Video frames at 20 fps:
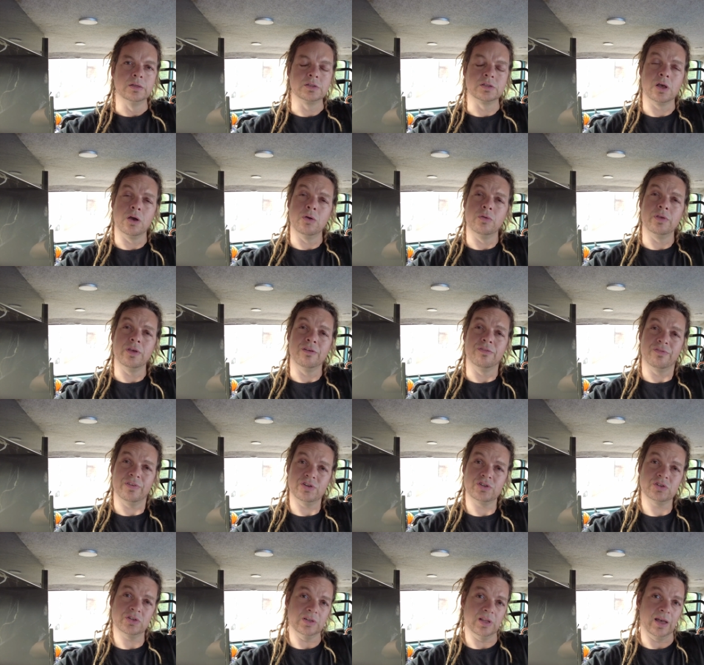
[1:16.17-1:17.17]
So the
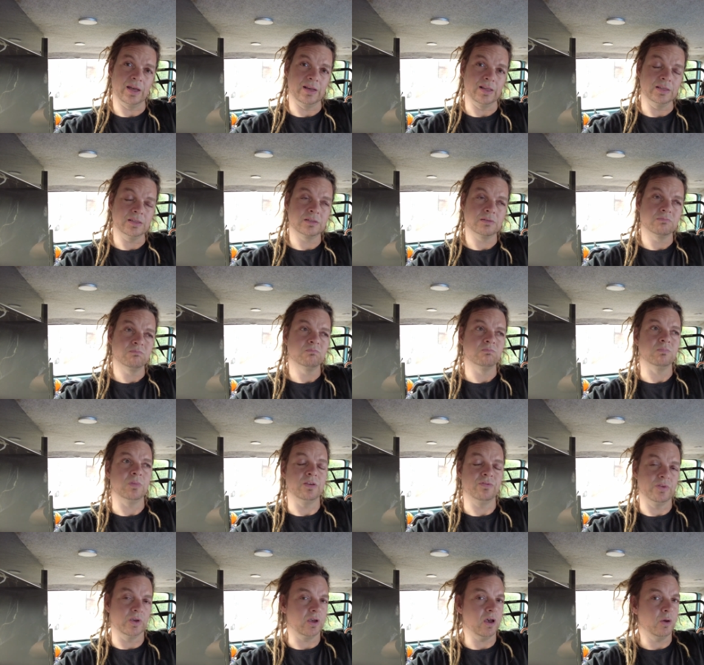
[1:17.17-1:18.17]
official line is,
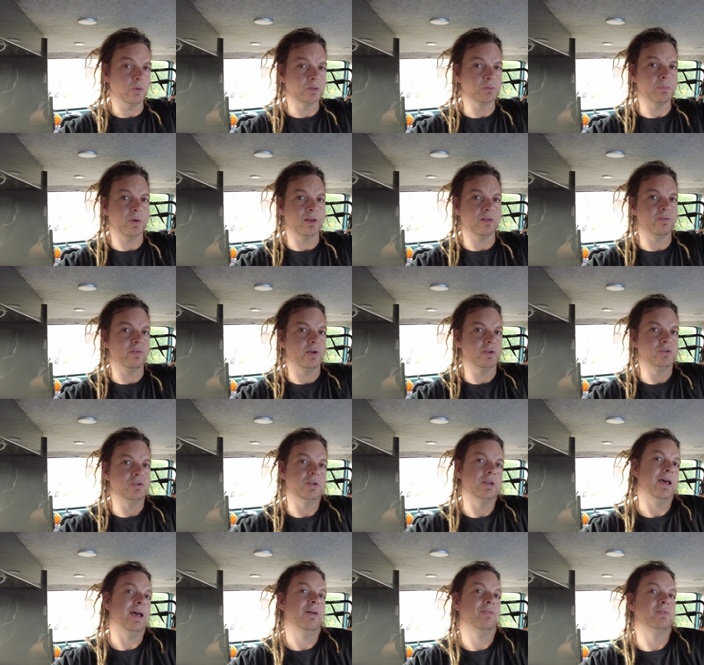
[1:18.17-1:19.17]
if your car was
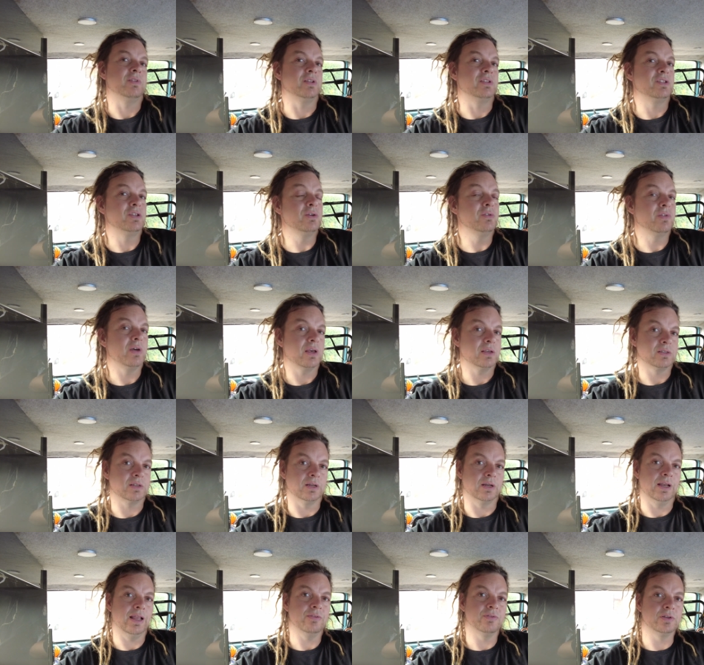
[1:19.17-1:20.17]
manufactured after
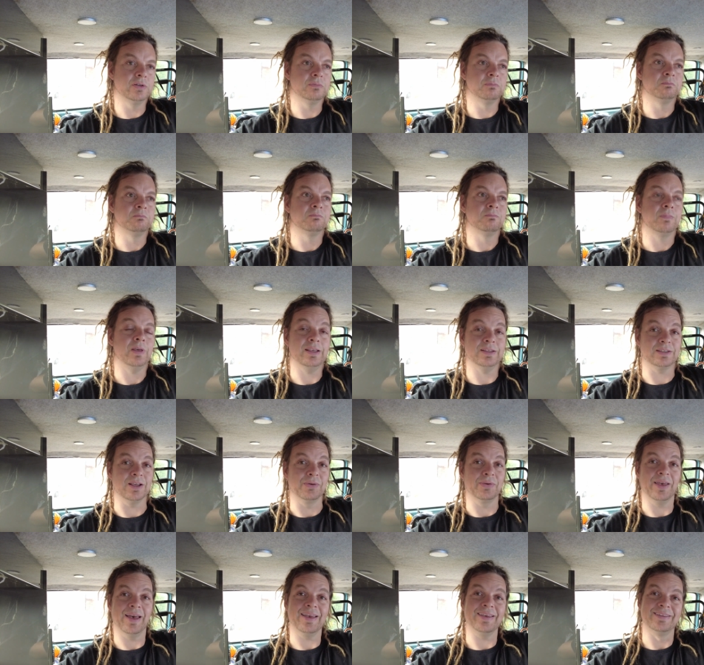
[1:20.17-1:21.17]
2011, it's
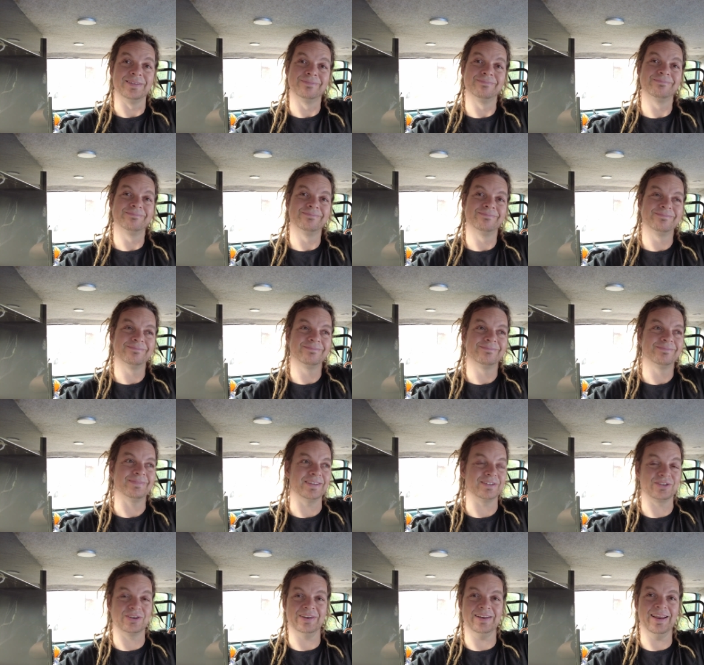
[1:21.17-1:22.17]
okay.
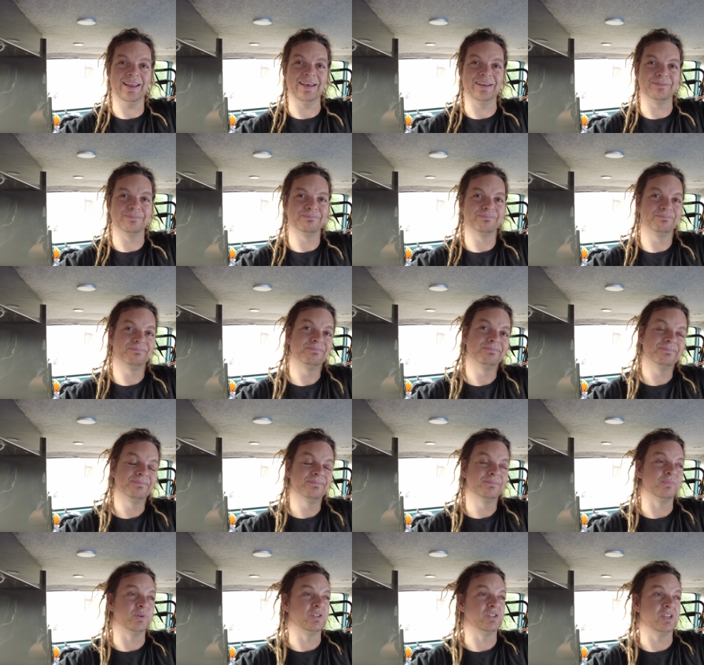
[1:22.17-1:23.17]
That's good, isn't it?
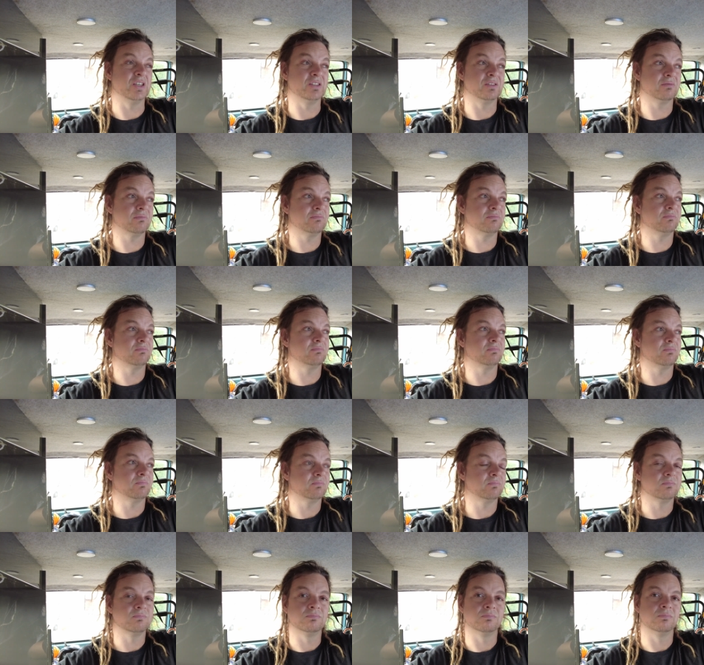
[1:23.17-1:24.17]
Which is
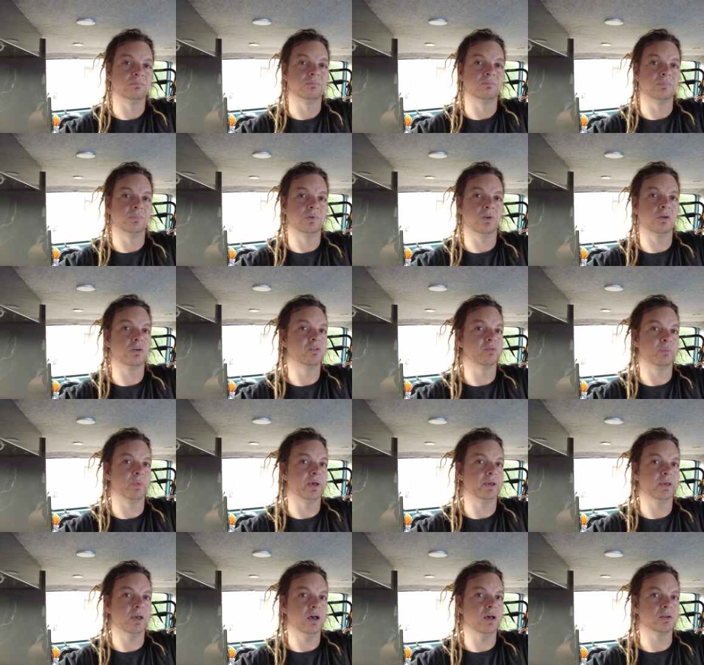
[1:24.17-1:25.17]
none of
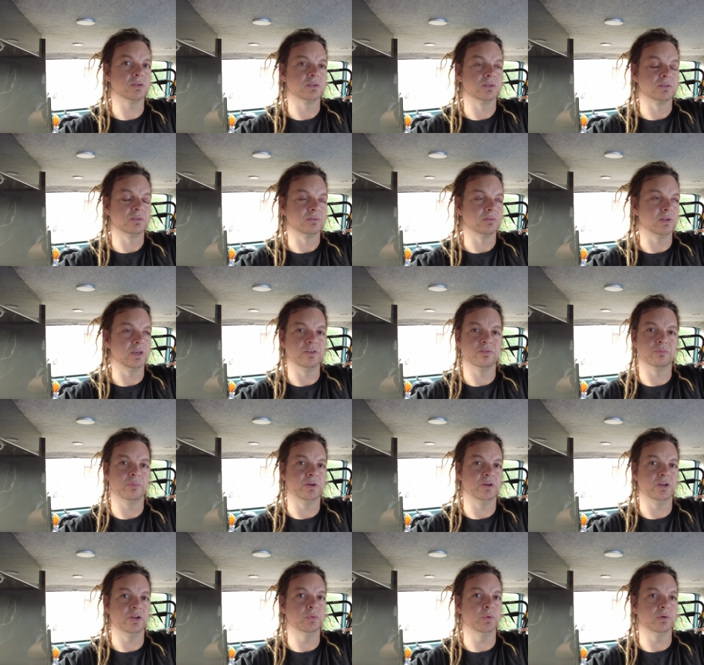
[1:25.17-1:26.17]
my cars not even
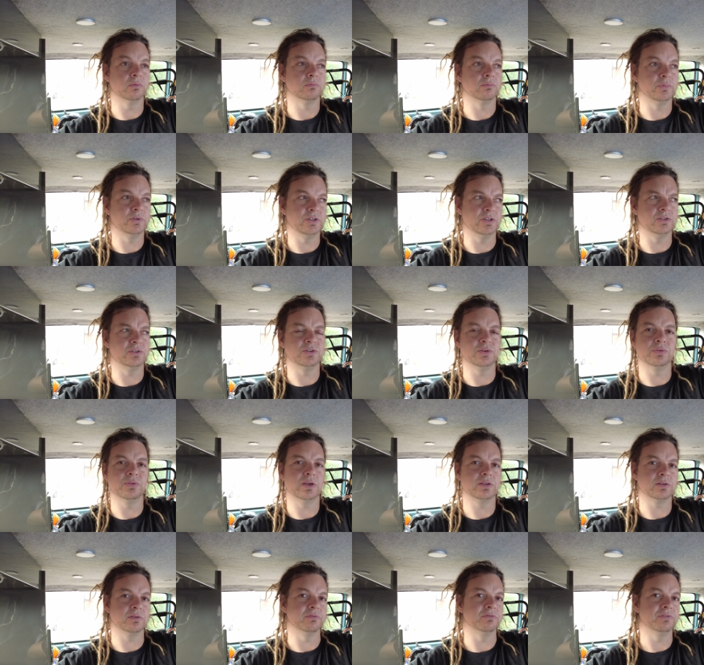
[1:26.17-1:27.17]
my new one, which is
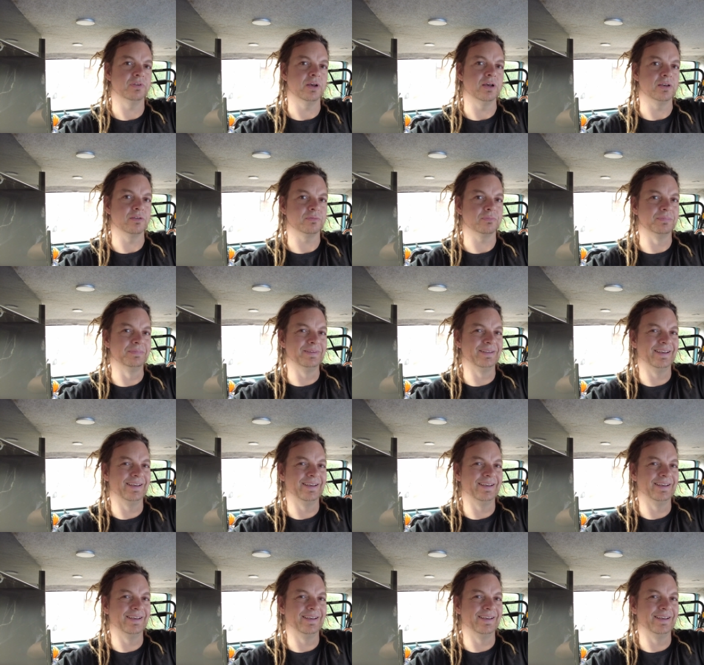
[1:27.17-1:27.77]
2005.